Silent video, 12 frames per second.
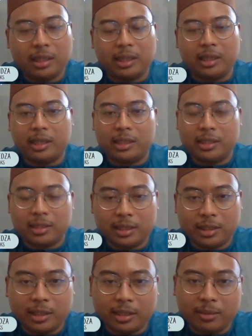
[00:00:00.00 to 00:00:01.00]
as
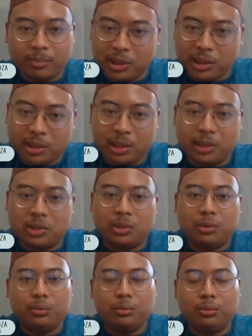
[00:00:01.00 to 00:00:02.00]
much as
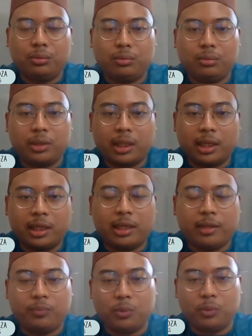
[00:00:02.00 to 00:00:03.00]
you
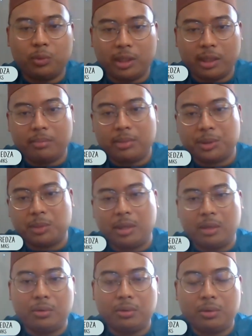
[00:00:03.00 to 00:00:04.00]
can to the numbers
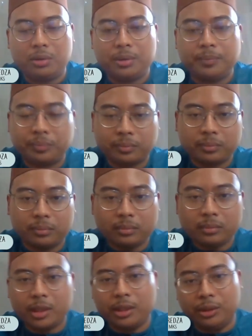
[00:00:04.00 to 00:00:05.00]
below.
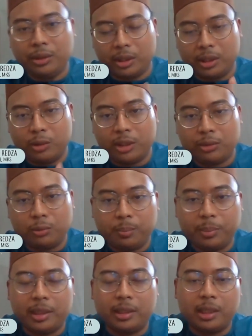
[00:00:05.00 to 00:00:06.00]
You can donate through
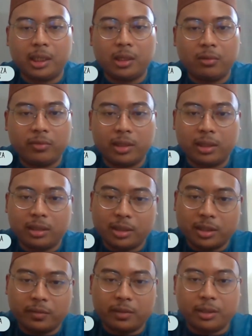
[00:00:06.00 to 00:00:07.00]
PayNow, Fund
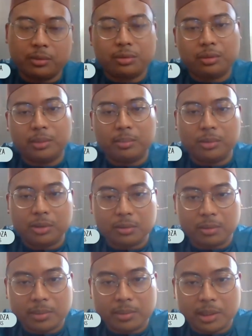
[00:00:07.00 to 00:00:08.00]
Transfer, and also the Mosque
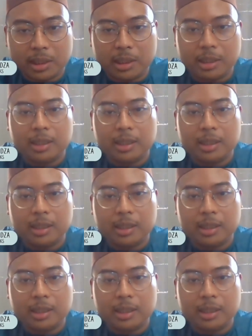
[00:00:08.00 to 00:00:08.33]
website.